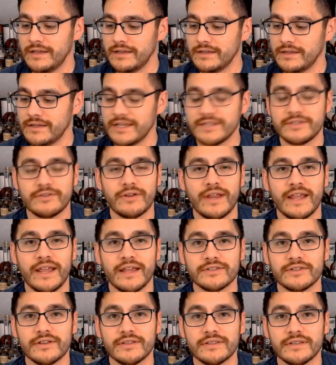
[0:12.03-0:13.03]
gets their
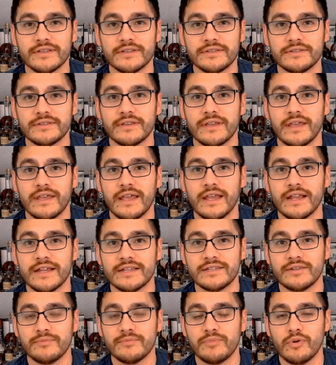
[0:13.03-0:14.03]
hands on this and gets
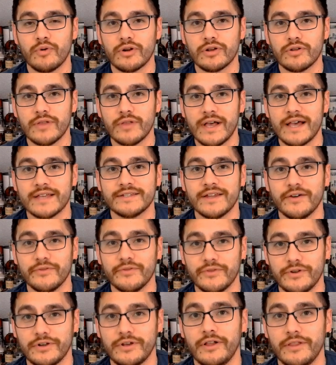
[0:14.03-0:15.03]
to pour a glass down
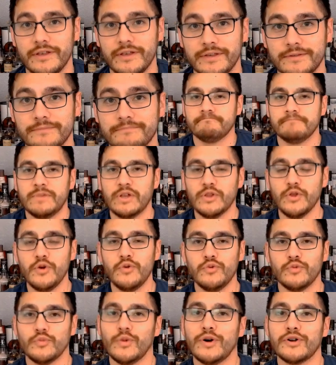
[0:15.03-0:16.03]
their gullet.
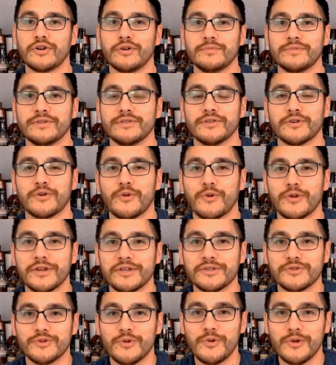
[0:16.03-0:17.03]
Hello and welcome to
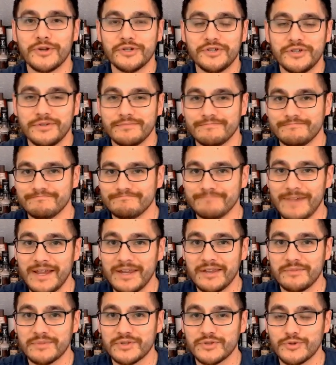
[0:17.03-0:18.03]
Liquorious George. My
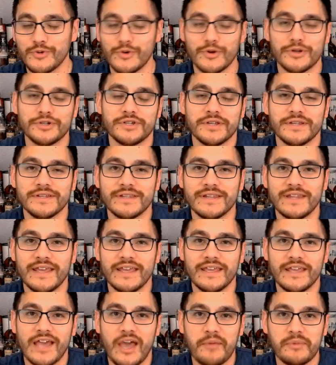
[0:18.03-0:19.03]
name is George and
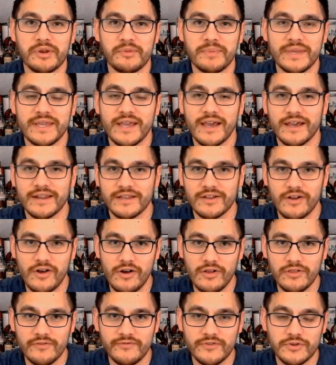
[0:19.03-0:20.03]
today I'm going to be guiding
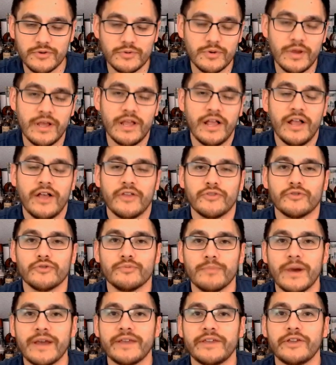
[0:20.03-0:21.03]
all of you through
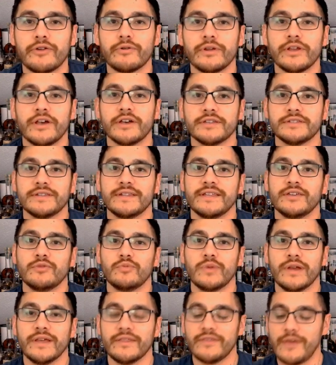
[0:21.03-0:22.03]
my curiosity
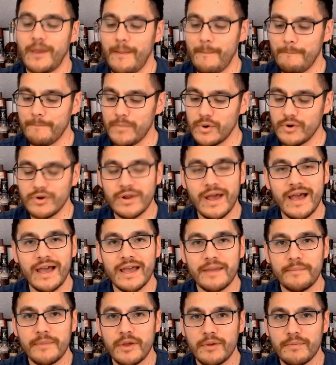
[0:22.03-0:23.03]
with
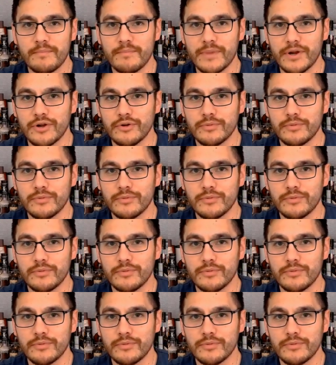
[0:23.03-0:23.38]
Bernheim Barrel